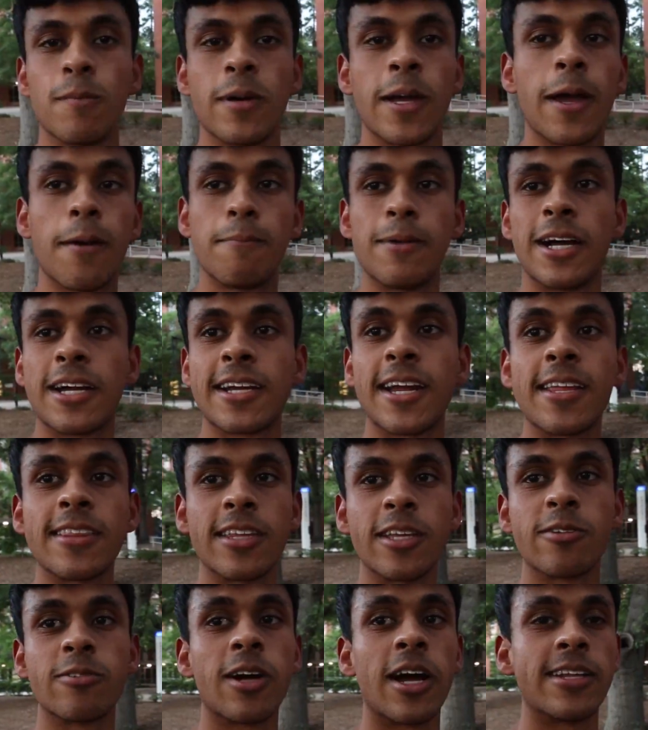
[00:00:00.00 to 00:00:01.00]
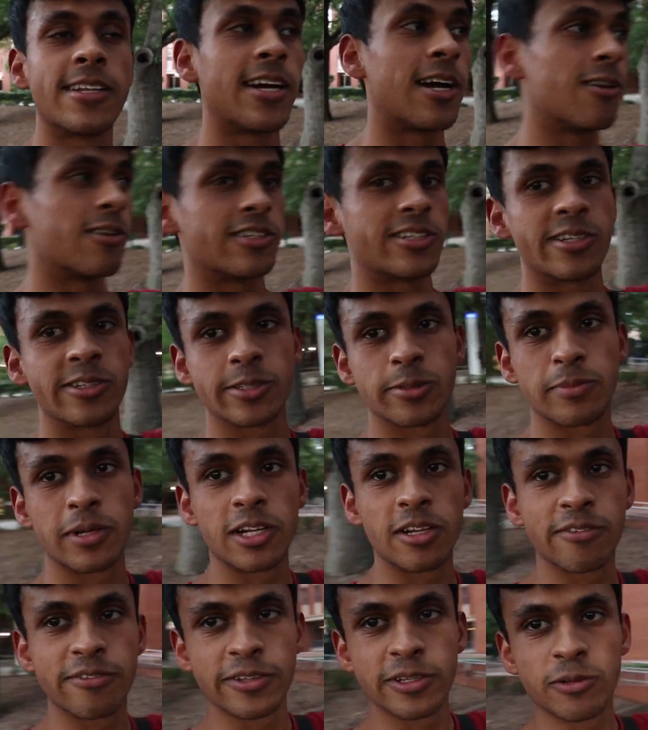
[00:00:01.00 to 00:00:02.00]
But yeah, back at the Tri Towers, here's a
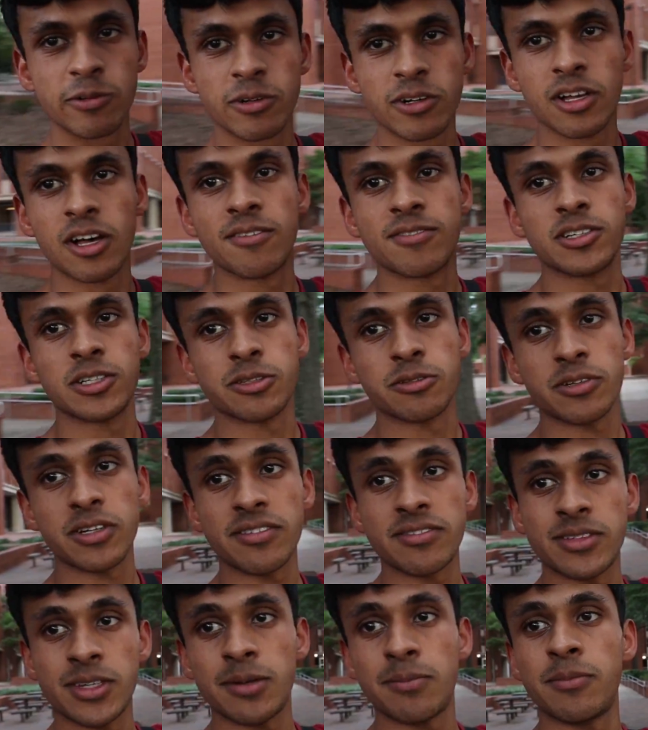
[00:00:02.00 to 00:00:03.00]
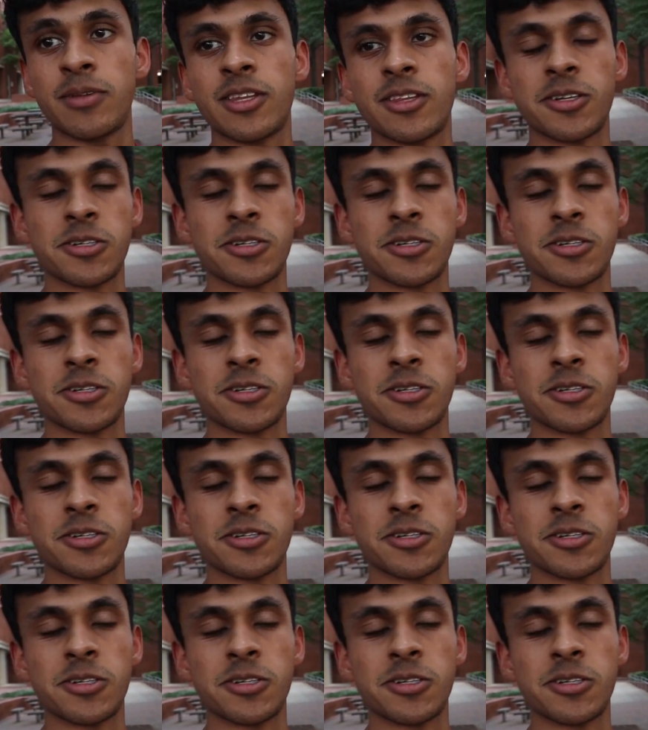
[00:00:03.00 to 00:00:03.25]
better view of all three of them.